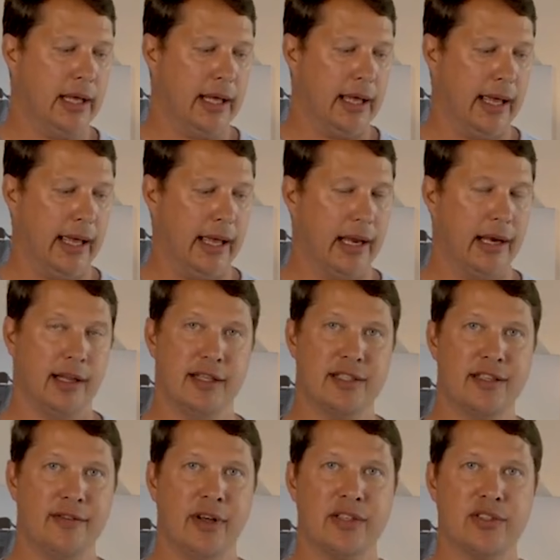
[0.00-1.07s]
And
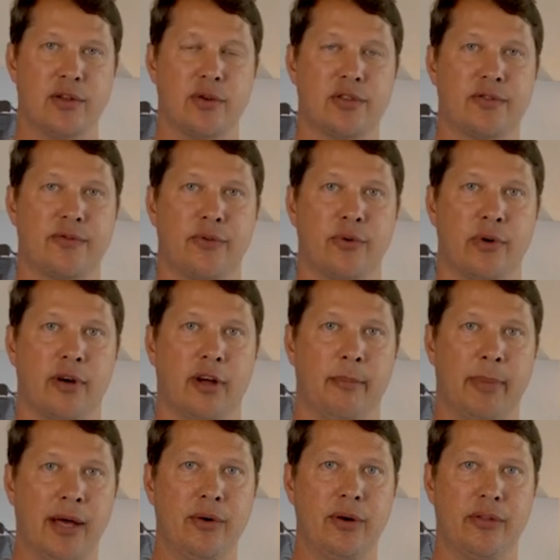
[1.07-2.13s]
this device goes for
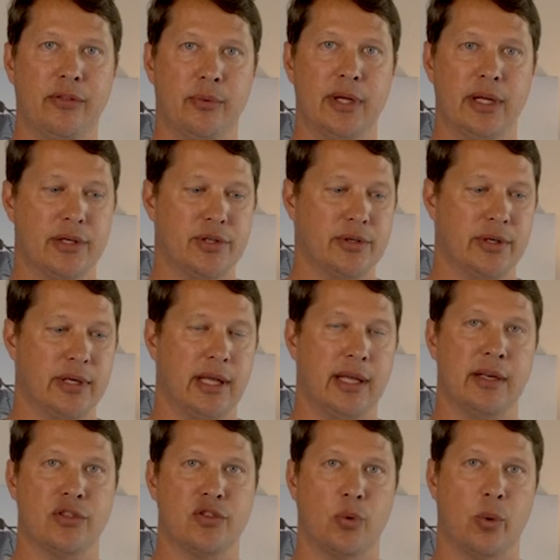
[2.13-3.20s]
about
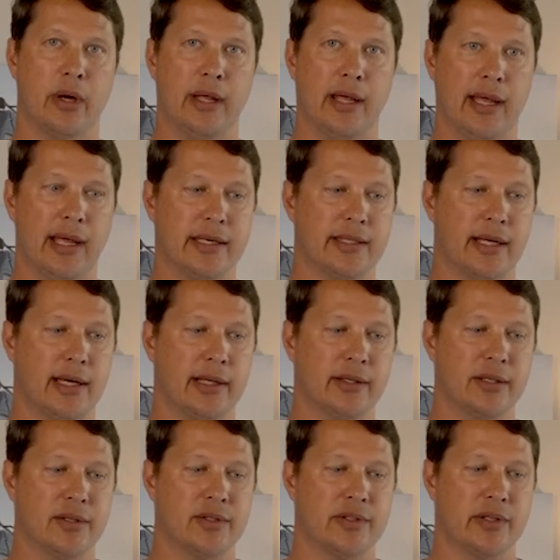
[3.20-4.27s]

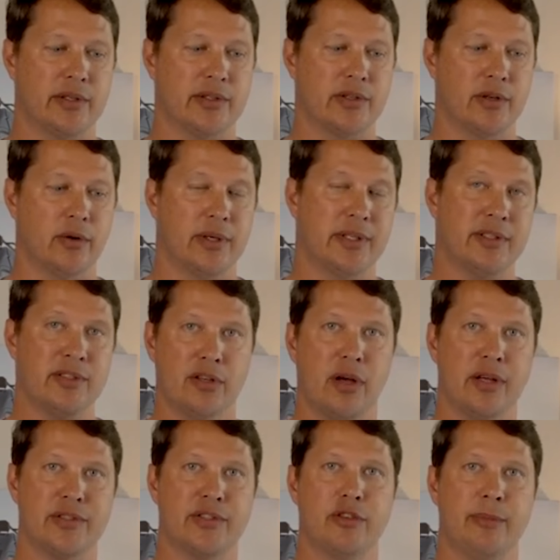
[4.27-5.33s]
$328, so it doesn't
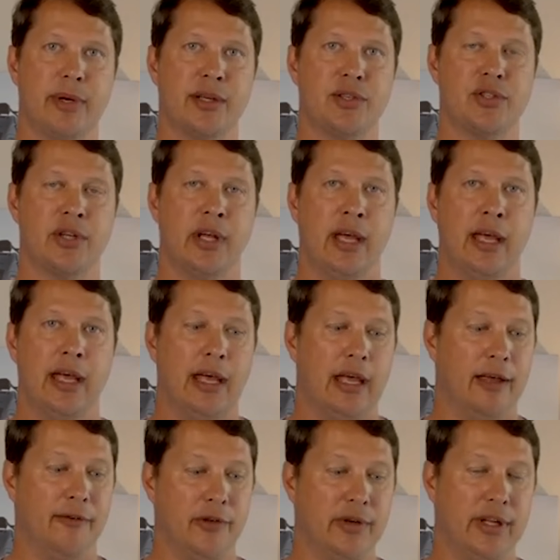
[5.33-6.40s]
cost too much.
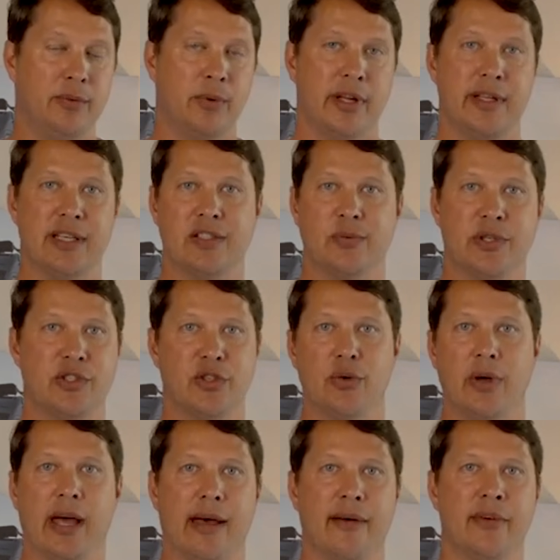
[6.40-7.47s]
If you need one of these, we do
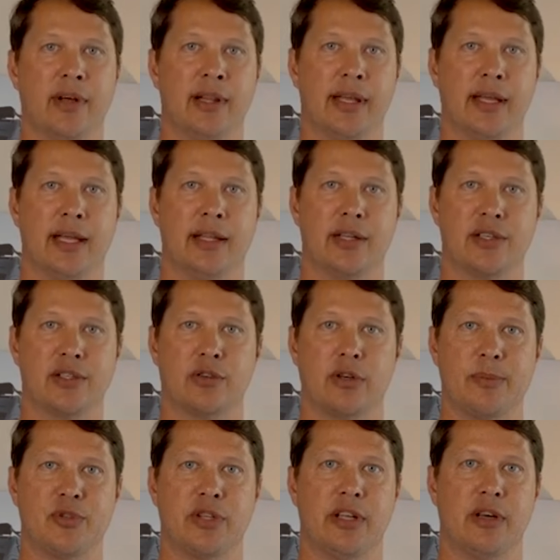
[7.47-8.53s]
have a link in the
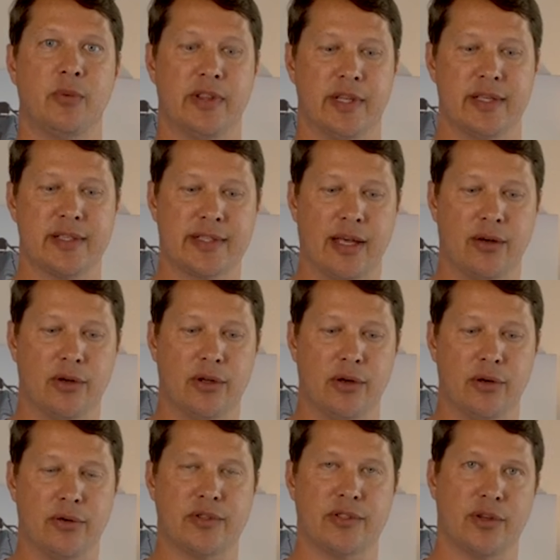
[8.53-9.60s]
description with the discount
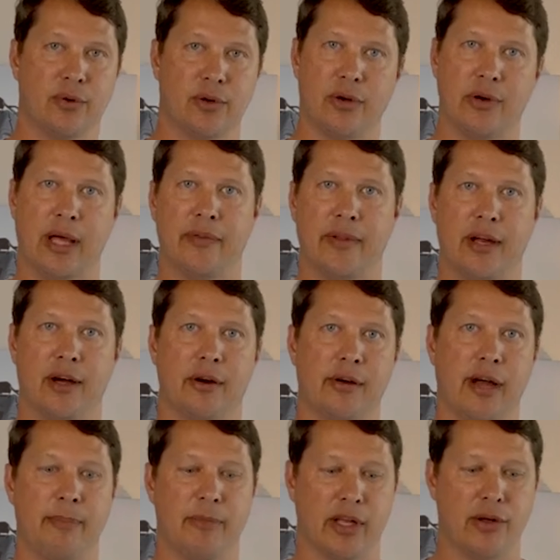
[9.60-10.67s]
code, so go down there,
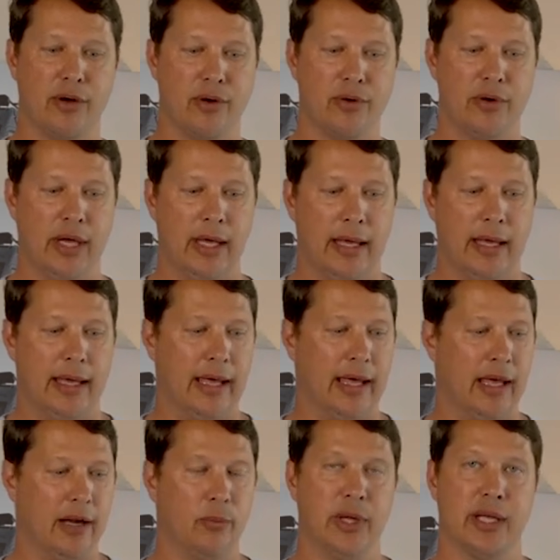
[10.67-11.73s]
grab the code,
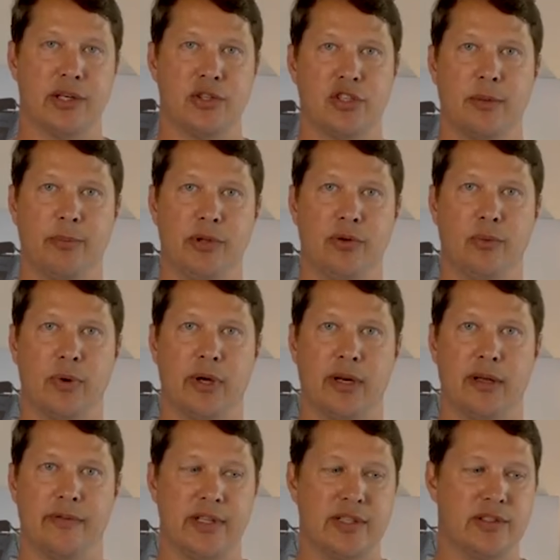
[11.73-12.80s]
and we can ship you one
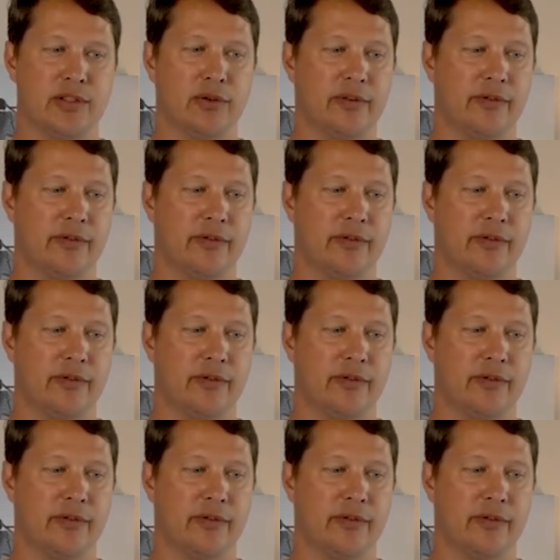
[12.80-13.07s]
of these new